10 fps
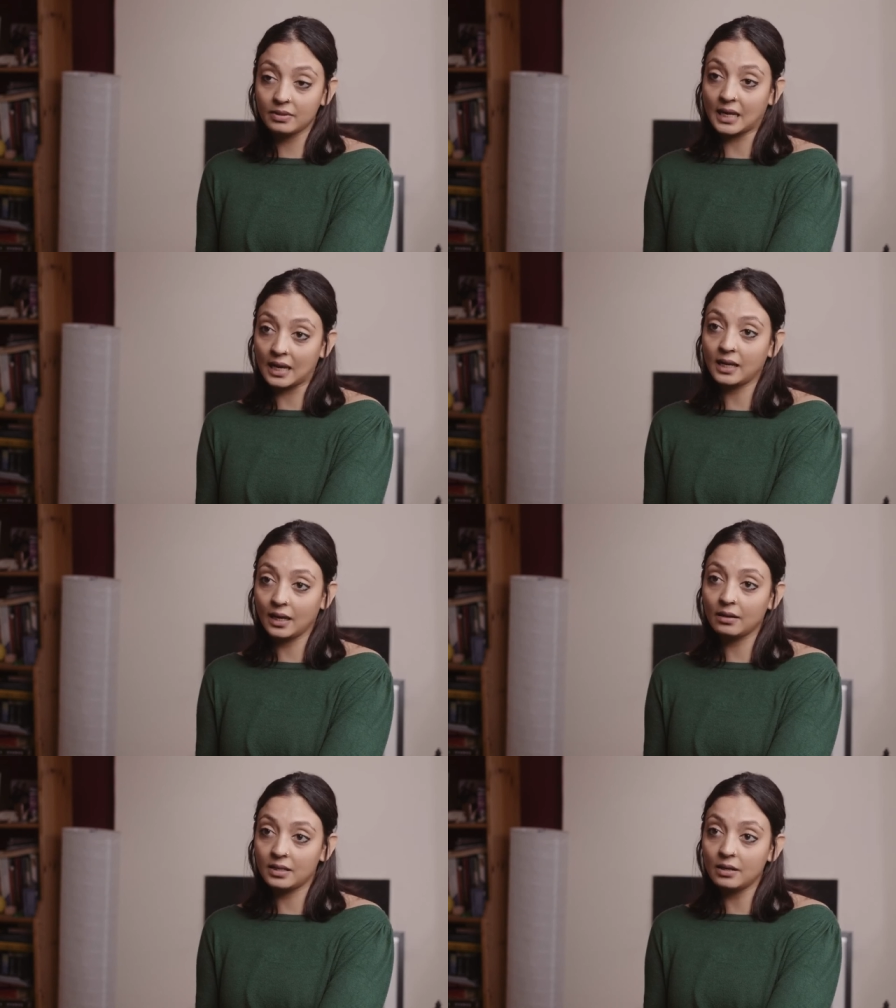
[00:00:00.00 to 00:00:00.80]
take
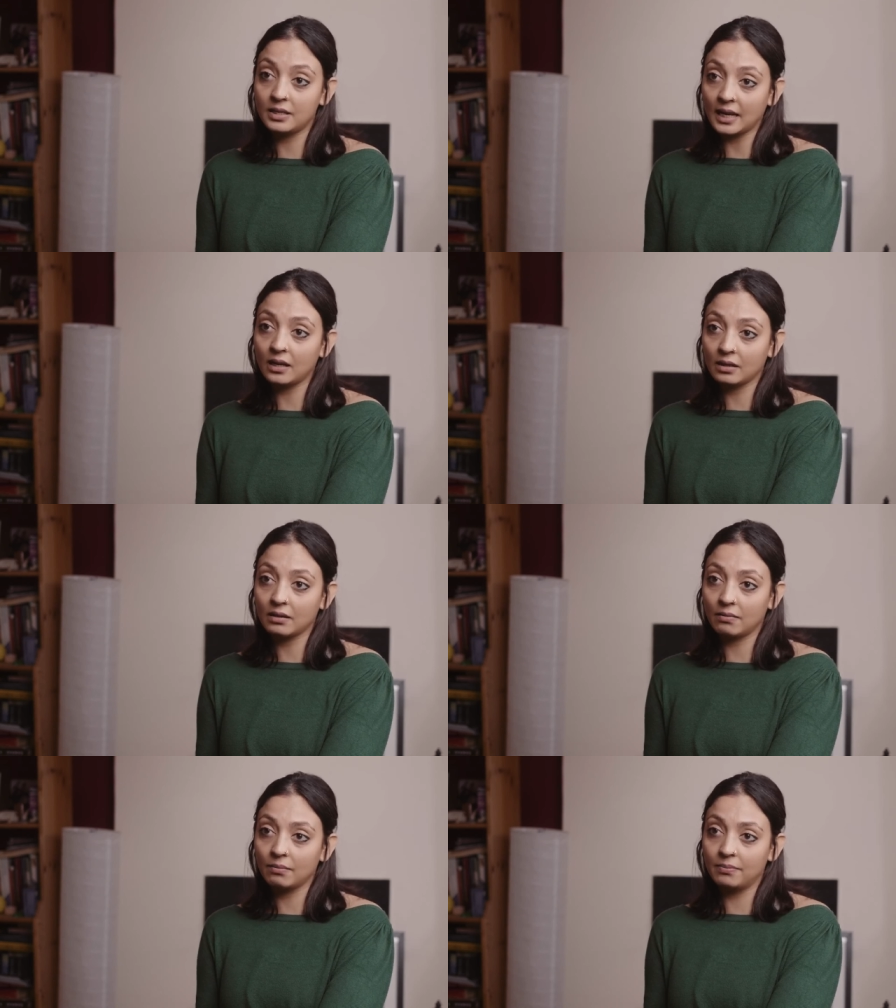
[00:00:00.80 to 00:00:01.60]
it
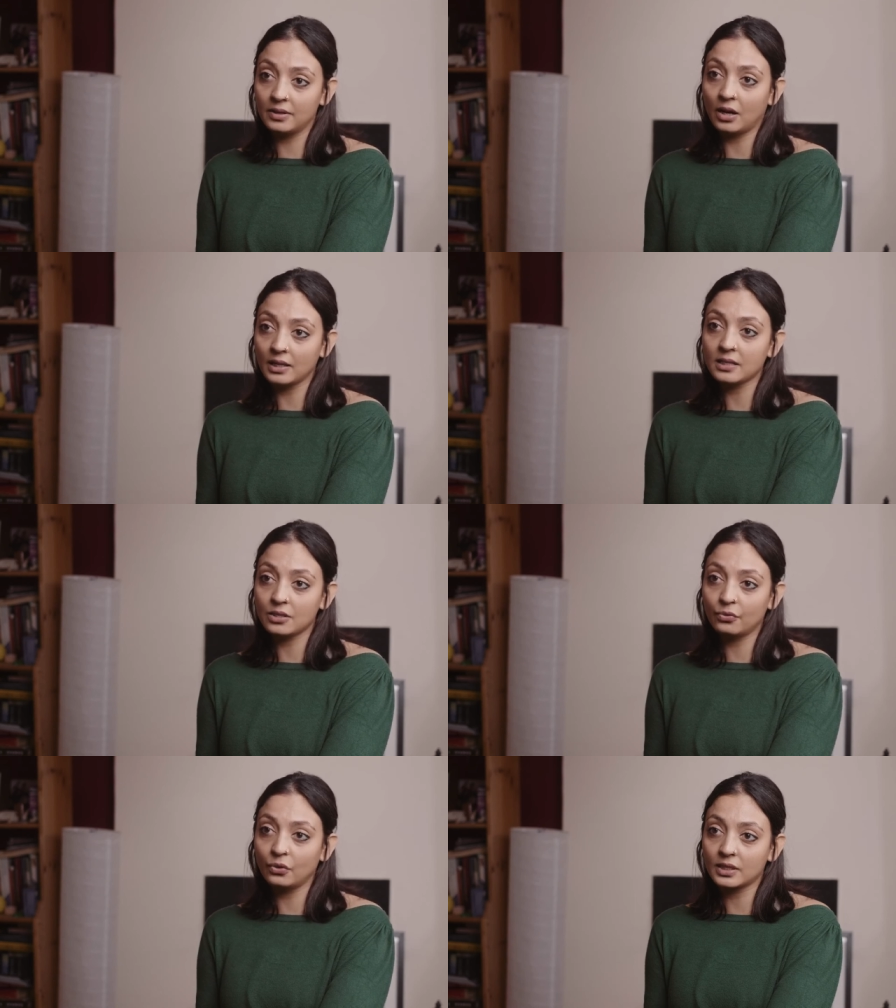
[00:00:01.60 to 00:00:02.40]
take dance
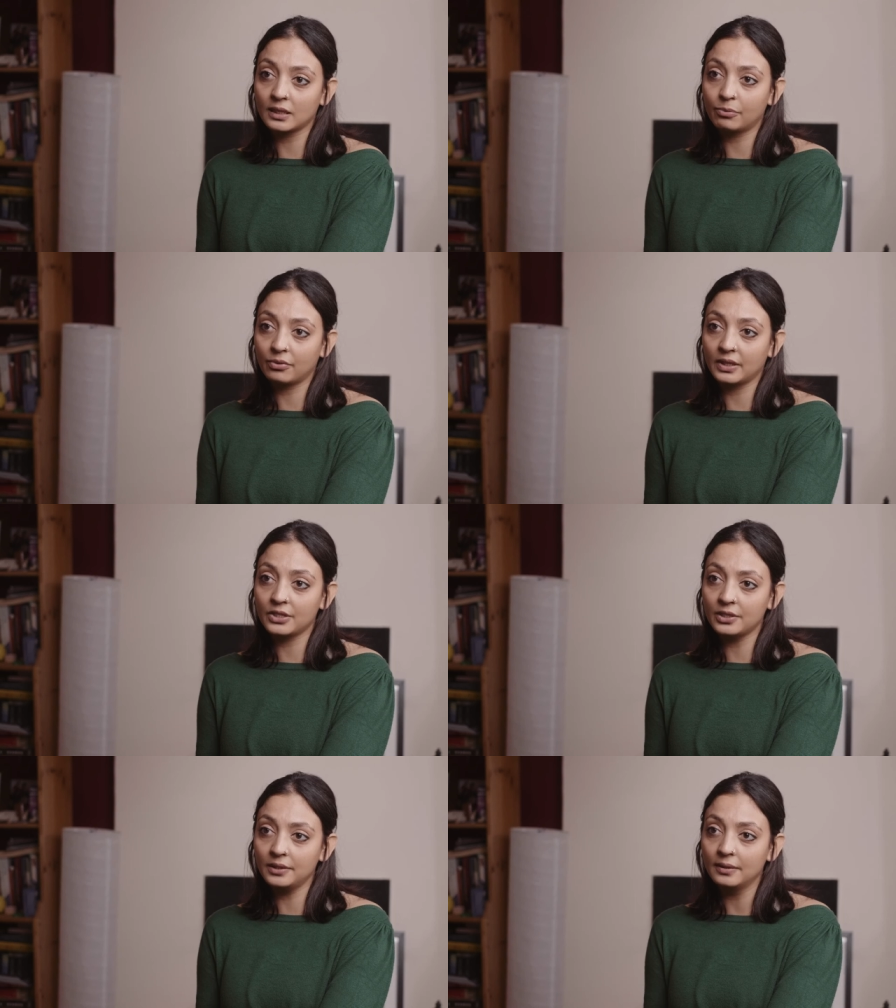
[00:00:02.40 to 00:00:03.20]
as a full-time
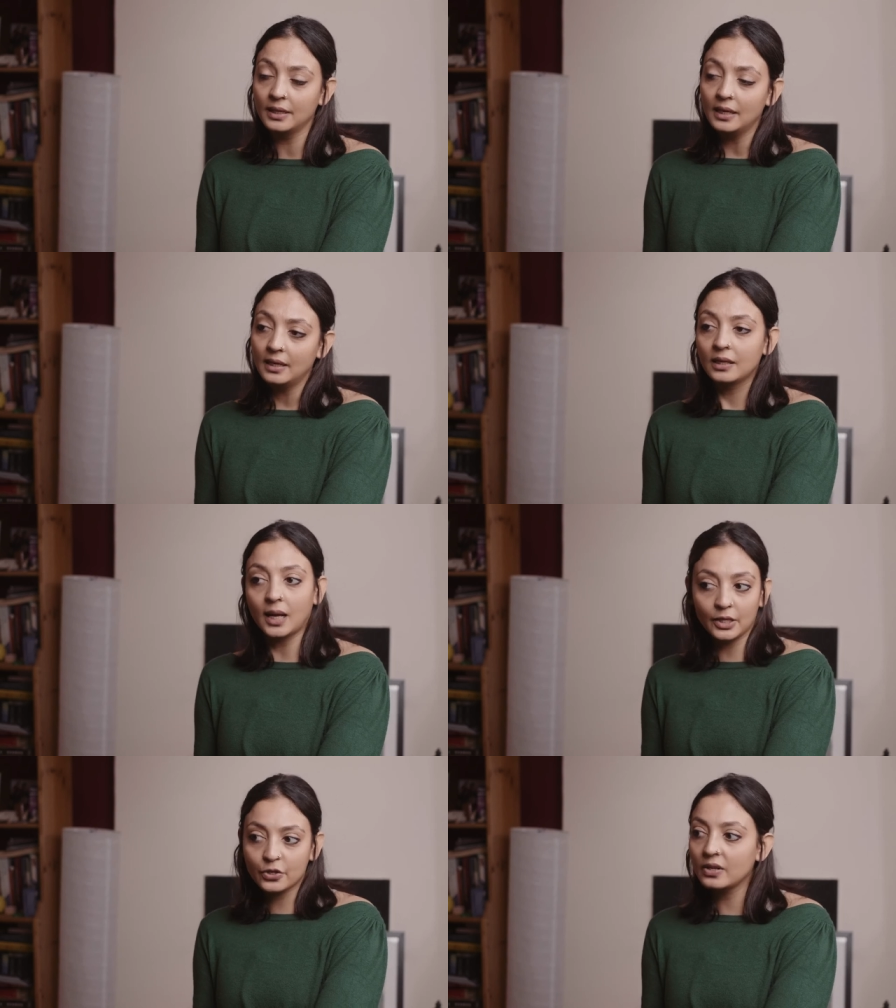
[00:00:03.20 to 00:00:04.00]
profession
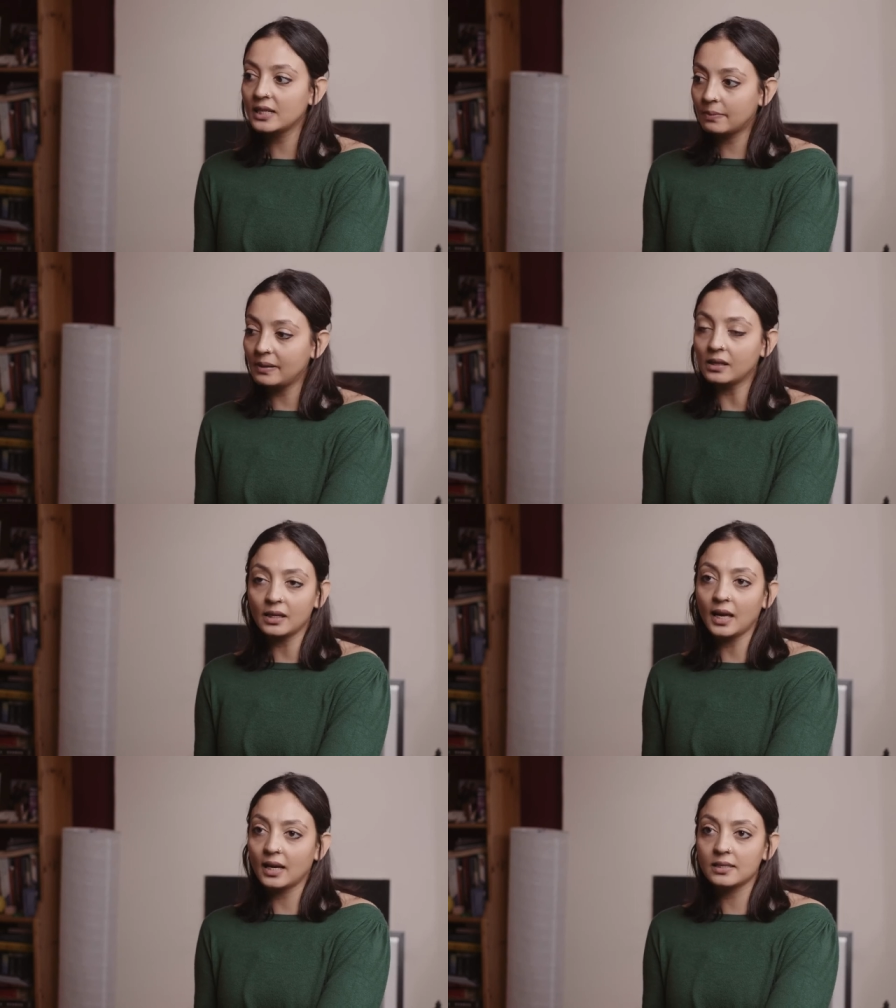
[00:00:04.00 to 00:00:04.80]
culturally
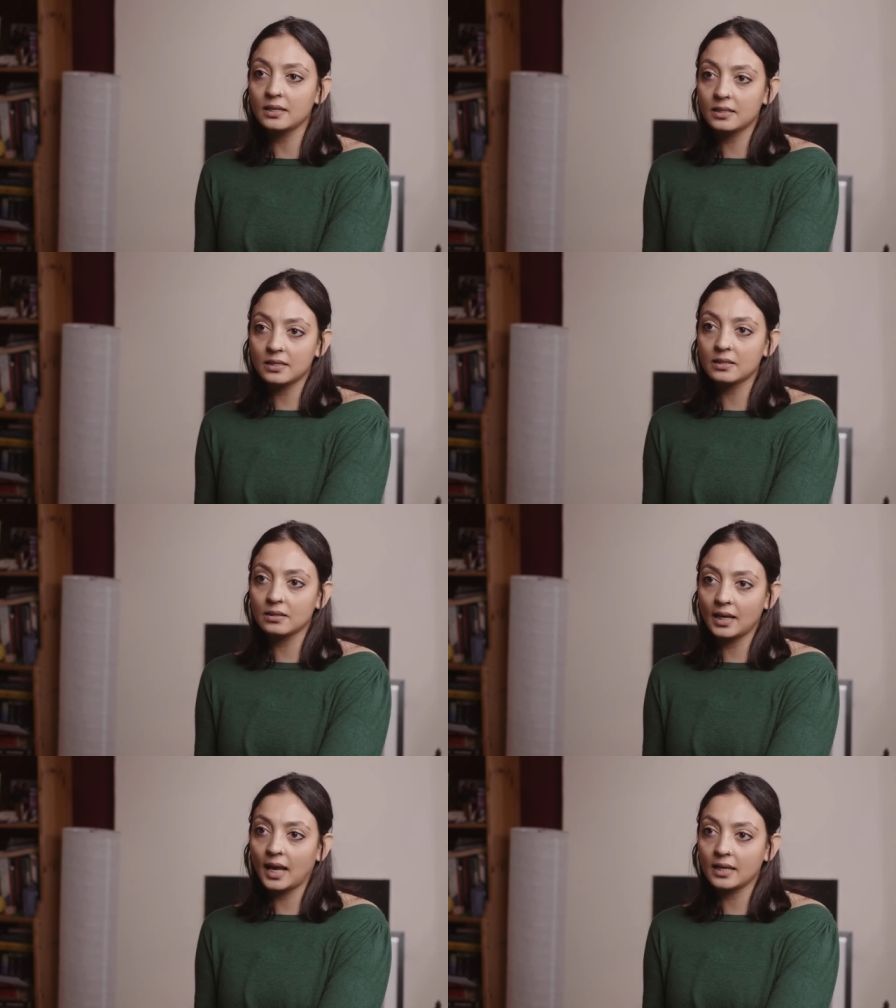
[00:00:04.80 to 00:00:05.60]
speaking it has its
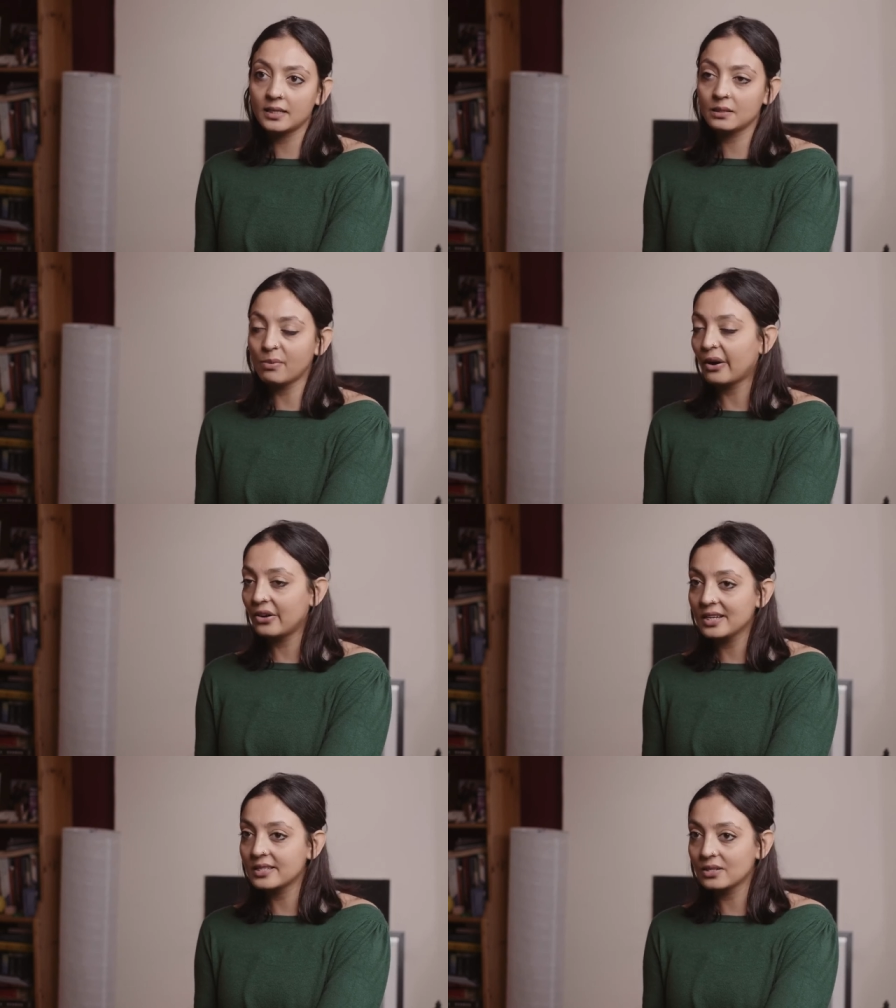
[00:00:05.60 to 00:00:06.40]
it has its
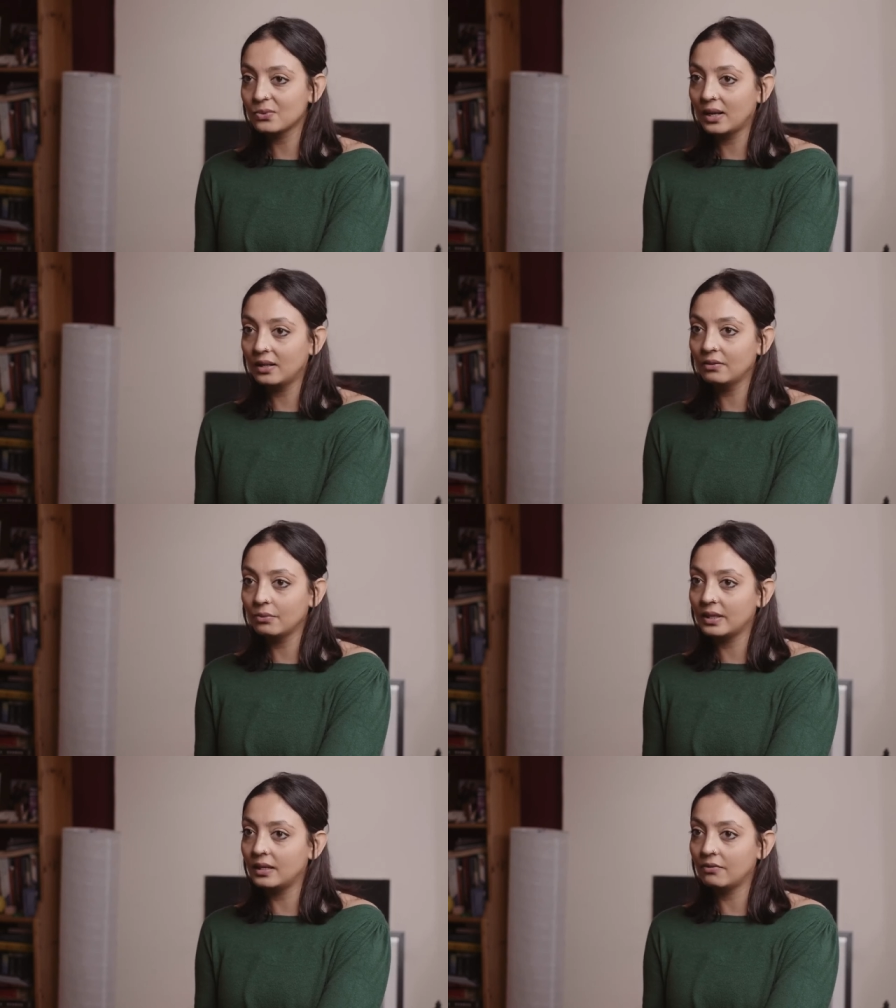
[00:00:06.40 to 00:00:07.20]
barriers as well
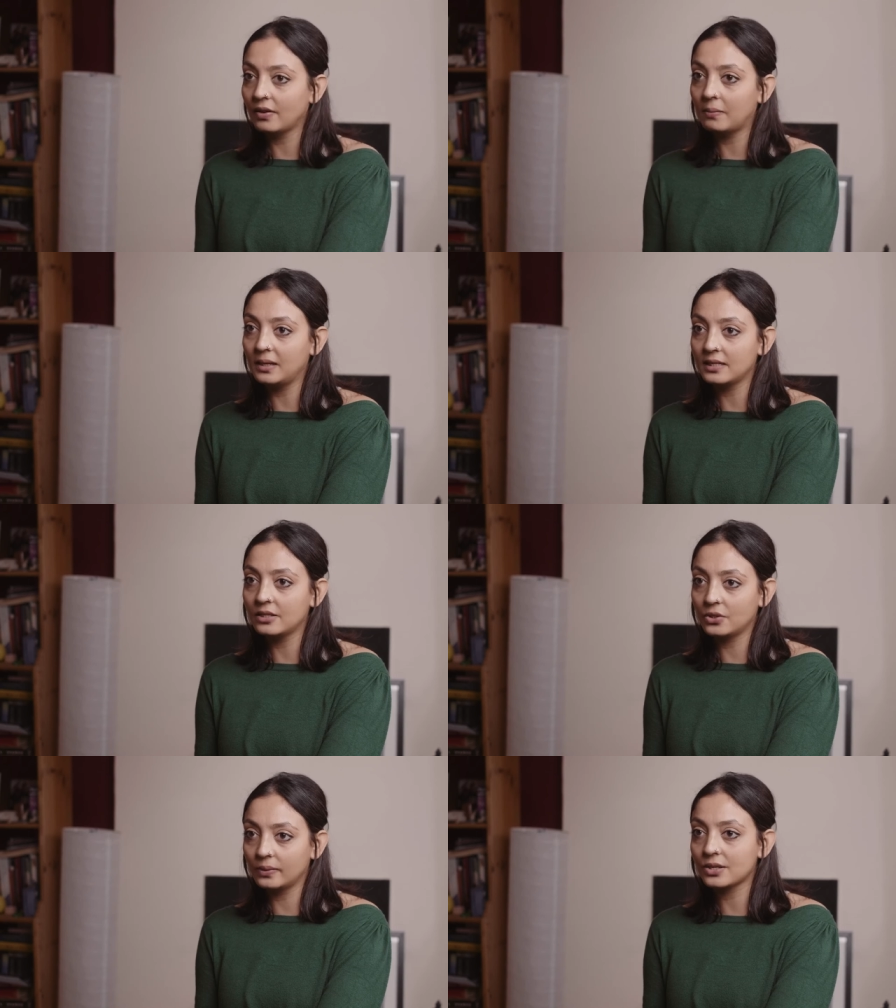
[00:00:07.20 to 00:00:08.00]
within family
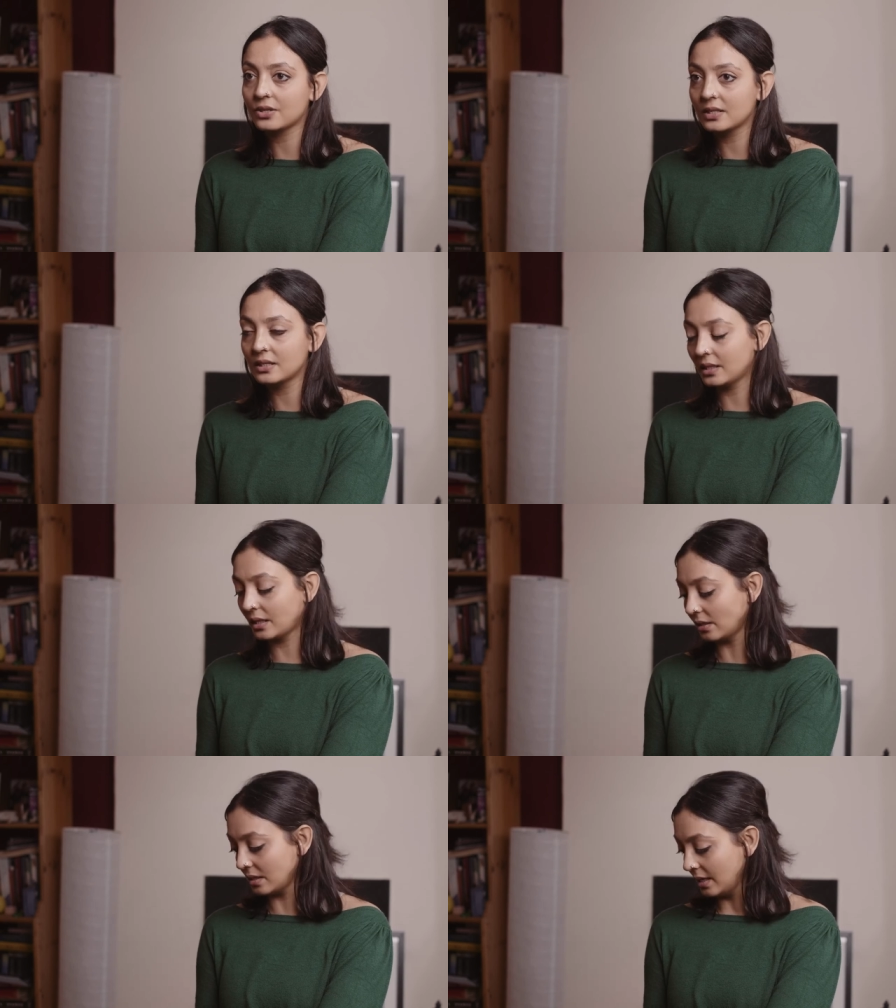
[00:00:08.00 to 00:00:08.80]
situations and
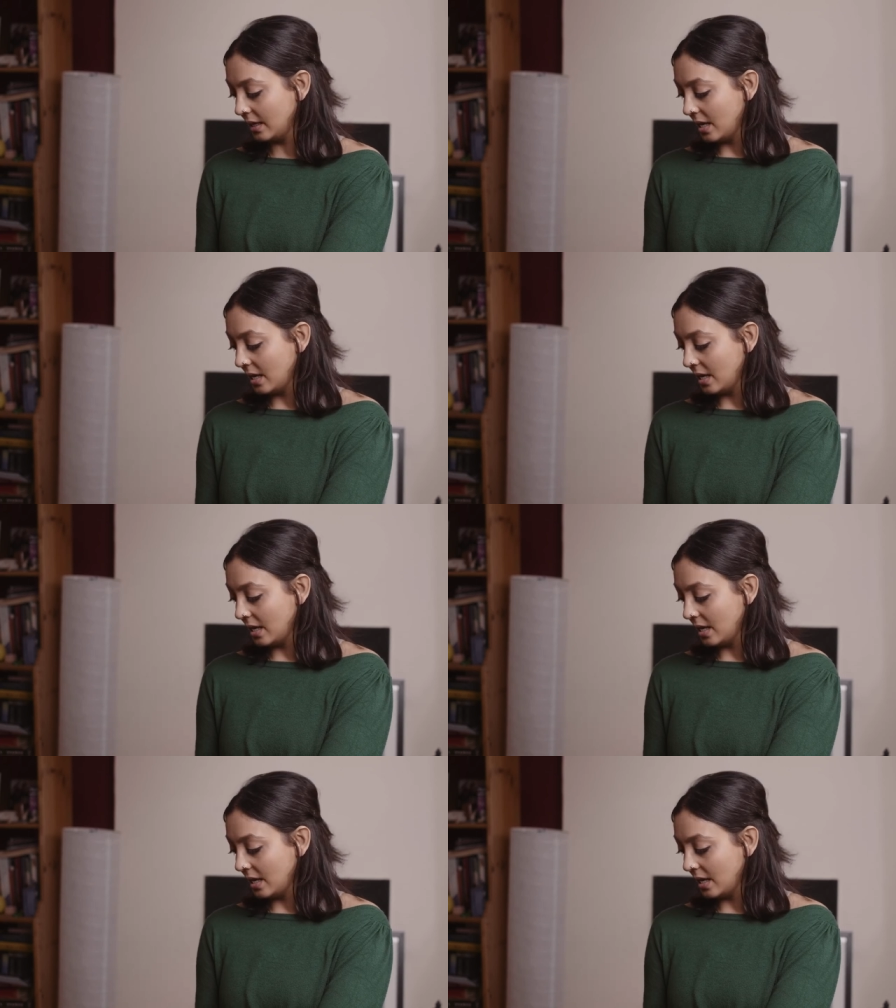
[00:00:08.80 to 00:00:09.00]
things